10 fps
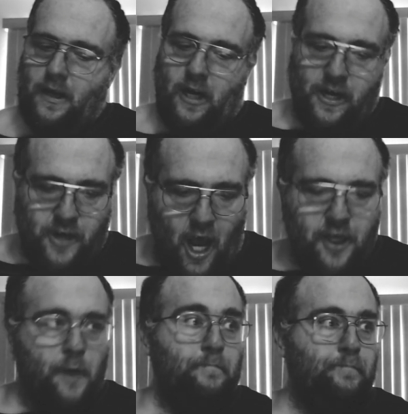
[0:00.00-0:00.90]

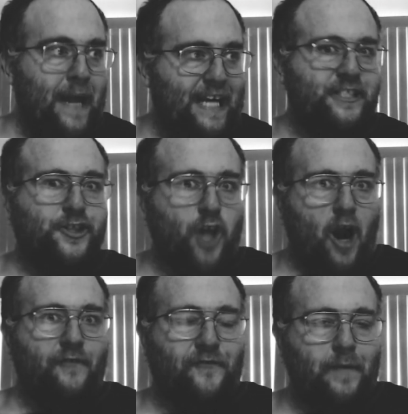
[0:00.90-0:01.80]
another big
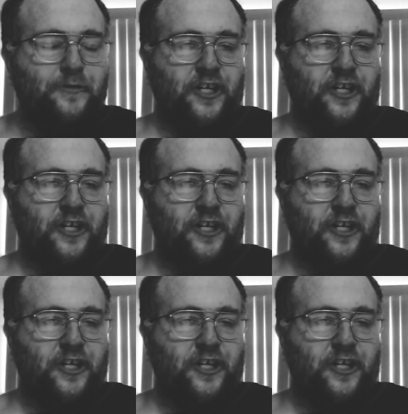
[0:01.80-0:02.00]
star from